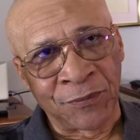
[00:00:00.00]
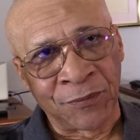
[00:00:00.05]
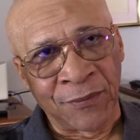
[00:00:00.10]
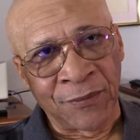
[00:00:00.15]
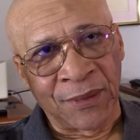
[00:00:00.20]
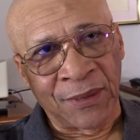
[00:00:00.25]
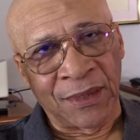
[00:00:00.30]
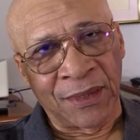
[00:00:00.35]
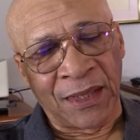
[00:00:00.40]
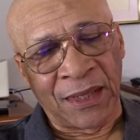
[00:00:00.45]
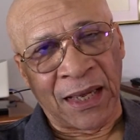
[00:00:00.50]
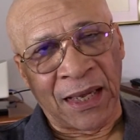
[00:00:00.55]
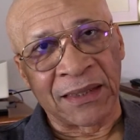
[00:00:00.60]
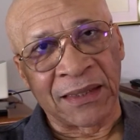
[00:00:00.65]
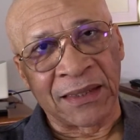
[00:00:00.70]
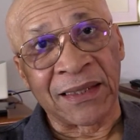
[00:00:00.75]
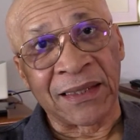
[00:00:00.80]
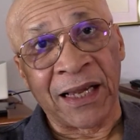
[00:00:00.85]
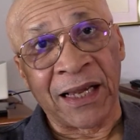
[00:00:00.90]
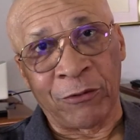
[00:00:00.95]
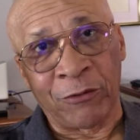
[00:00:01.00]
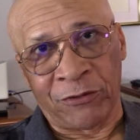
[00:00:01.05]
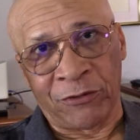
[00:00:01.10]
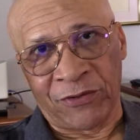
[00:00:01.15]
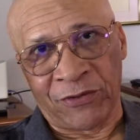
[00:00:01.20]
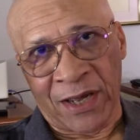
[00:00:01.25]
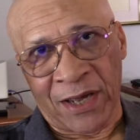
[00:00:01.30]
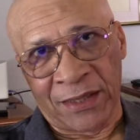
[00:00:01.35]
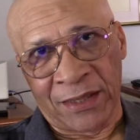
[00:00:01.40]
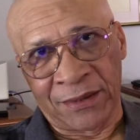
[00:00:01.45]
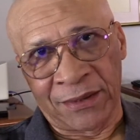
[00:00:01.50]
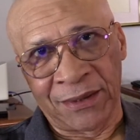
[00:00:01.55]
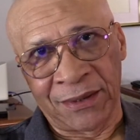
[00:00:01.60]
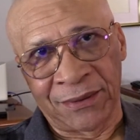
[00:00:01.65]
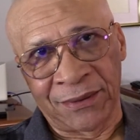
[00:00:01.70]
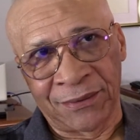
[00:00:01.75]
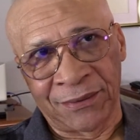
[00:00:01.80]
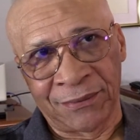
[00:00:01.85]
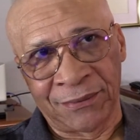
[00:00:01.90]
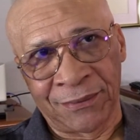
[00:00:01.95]
They are terrified
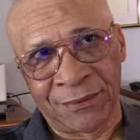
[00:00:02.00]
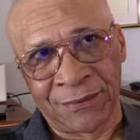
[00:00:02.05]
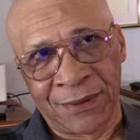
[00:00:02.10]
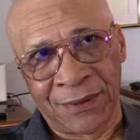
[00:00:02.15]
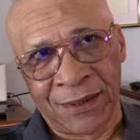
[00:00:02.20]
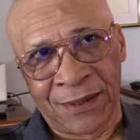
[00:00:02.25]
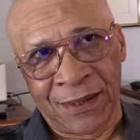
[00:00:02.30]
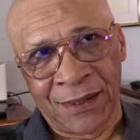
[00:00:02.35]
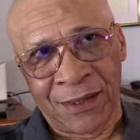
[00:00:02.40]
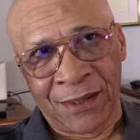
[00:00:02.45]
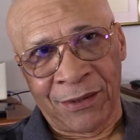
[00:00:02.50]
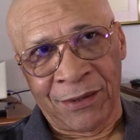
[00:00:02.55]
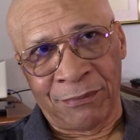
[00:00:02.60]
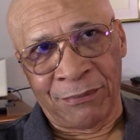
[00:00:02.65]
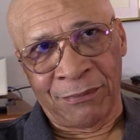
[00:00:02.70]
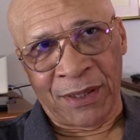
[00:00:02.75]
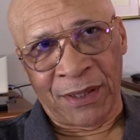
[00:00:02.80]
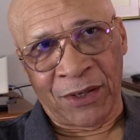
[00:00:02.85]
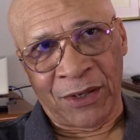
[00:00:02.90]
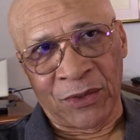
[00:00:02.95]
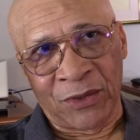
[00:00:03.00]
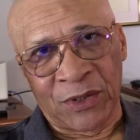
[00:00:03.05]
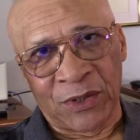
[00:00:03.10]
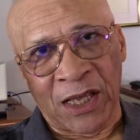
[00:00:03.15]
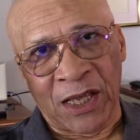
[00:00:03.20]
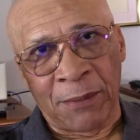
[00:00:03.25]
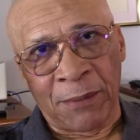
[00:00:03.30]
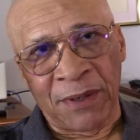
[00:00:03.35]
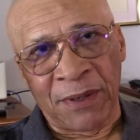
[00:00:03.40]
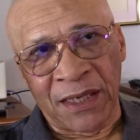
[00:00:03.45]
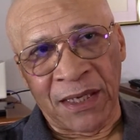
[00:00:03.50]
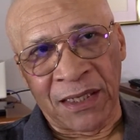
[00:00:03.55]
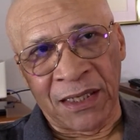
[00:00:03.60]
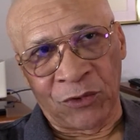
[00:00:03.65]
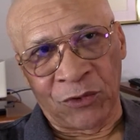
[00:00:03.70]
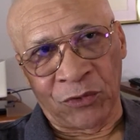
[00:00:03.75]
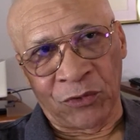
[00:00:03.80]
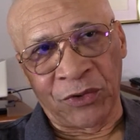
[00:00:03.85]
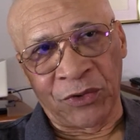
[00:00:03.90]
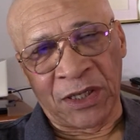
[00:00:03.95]
because they are beginning
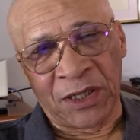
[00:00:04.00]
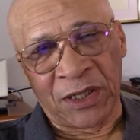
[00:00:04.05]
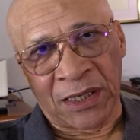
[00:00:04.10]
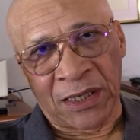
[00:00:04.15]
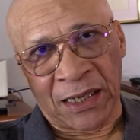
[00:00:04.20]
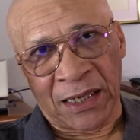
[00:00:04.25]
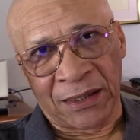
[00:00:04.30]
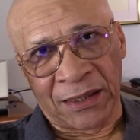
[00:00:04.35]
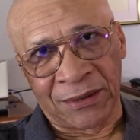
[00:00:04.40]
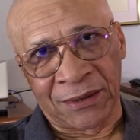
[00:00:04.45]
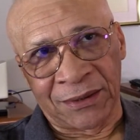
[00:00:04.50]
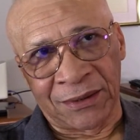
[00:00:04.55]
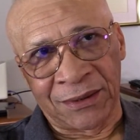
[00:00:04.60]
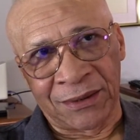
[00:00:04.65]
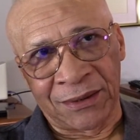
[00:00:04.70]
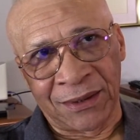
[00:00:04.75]
to realize